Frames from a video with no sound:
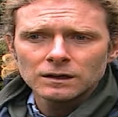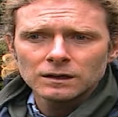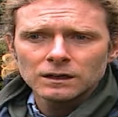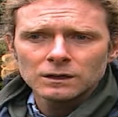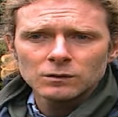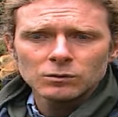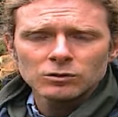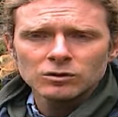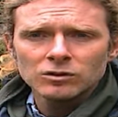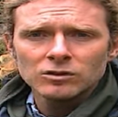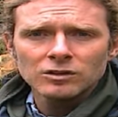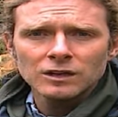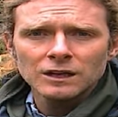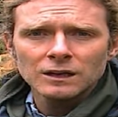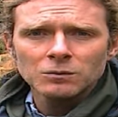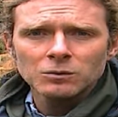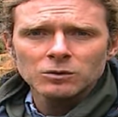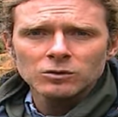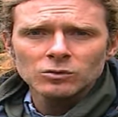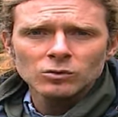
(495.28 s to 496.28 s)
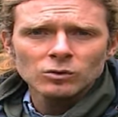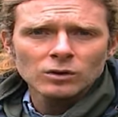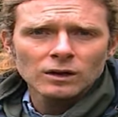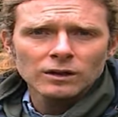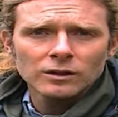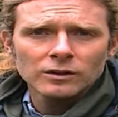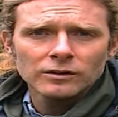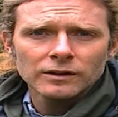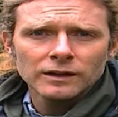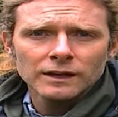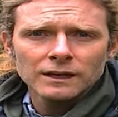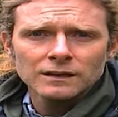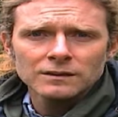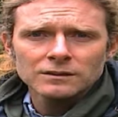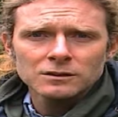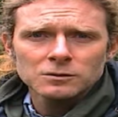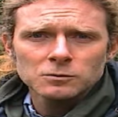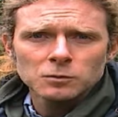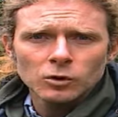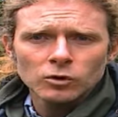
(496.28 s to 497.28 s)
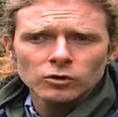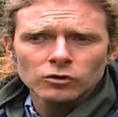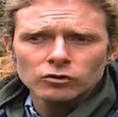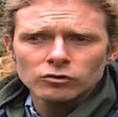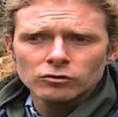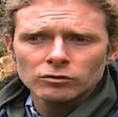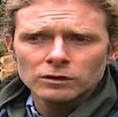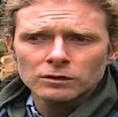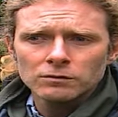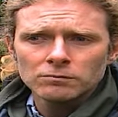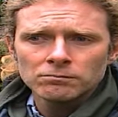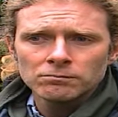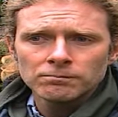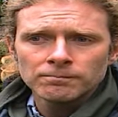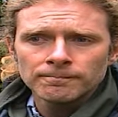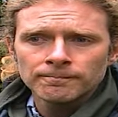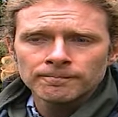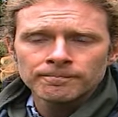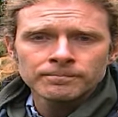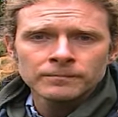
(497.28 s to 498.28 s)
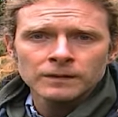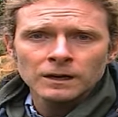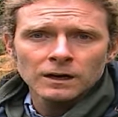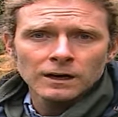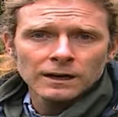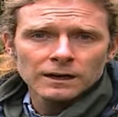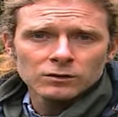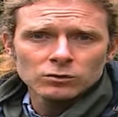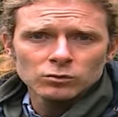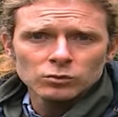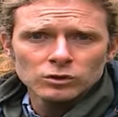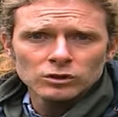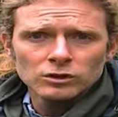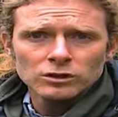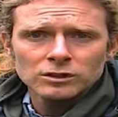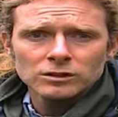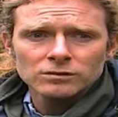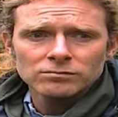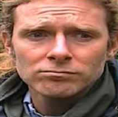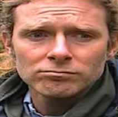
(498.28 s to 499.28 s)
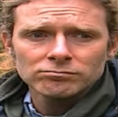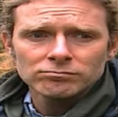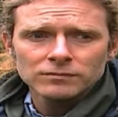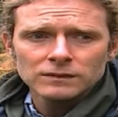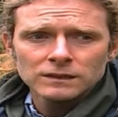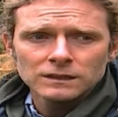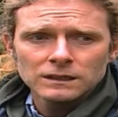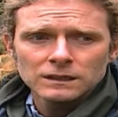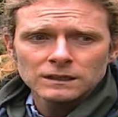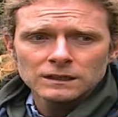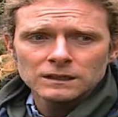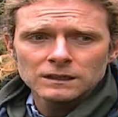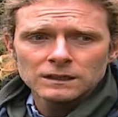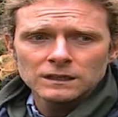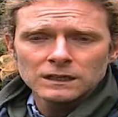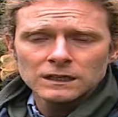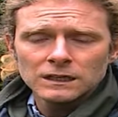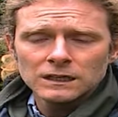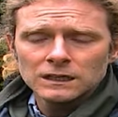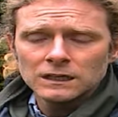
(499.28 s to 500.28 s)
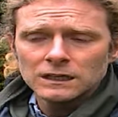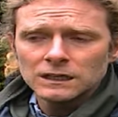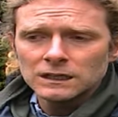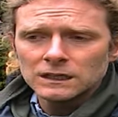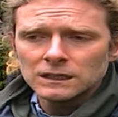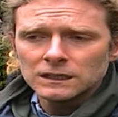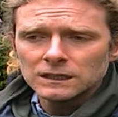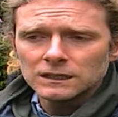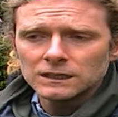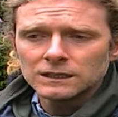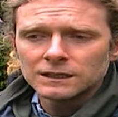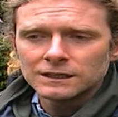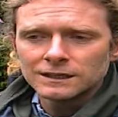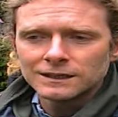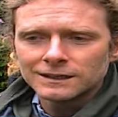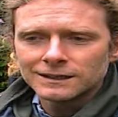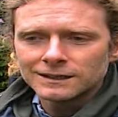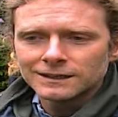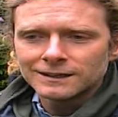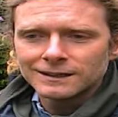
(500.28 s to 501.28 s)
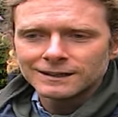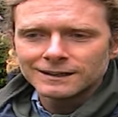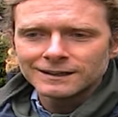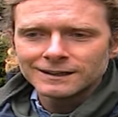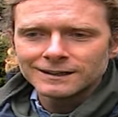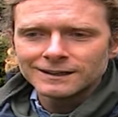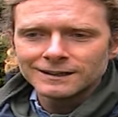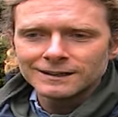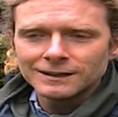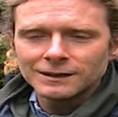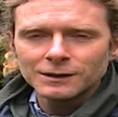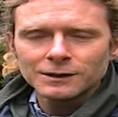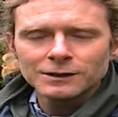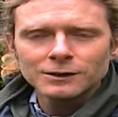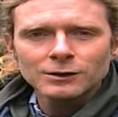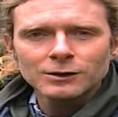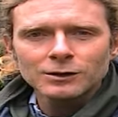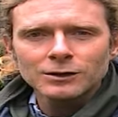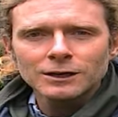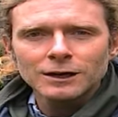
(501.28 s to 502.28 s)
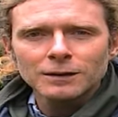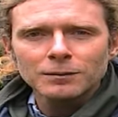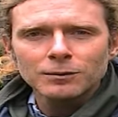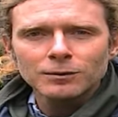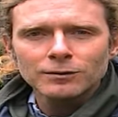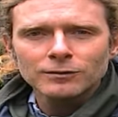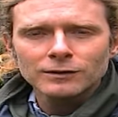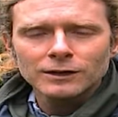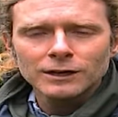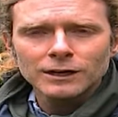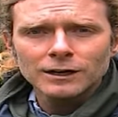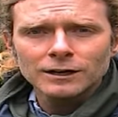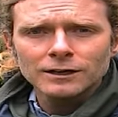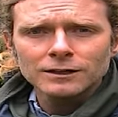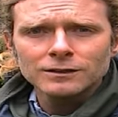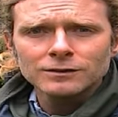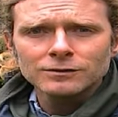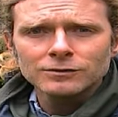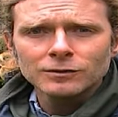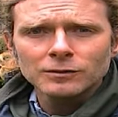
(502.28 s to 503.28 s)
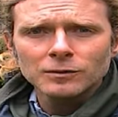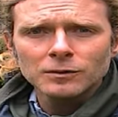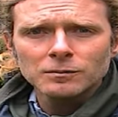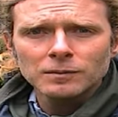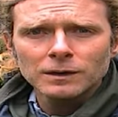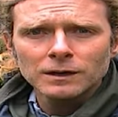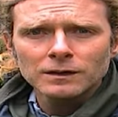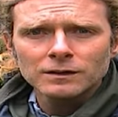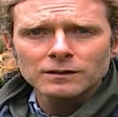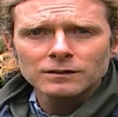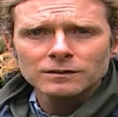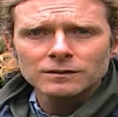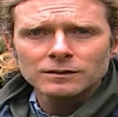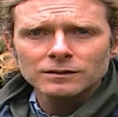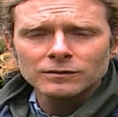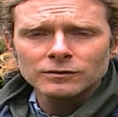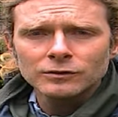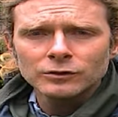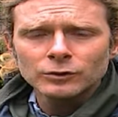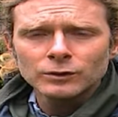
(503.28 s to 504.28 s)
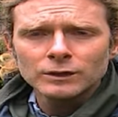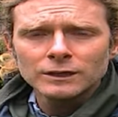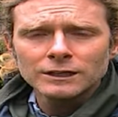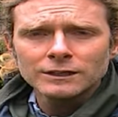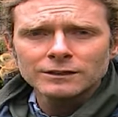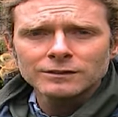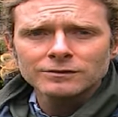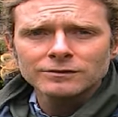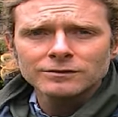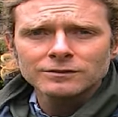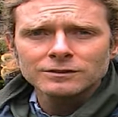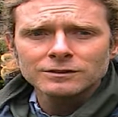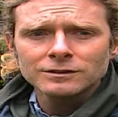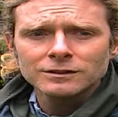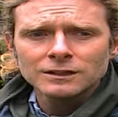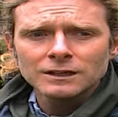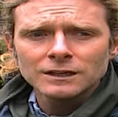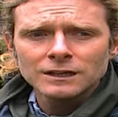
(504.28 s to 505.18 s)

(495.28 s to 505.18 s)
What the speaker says: it was the same as all other days in the monastery. I had to work, and I got a couple of cards from the monks and a few gifts,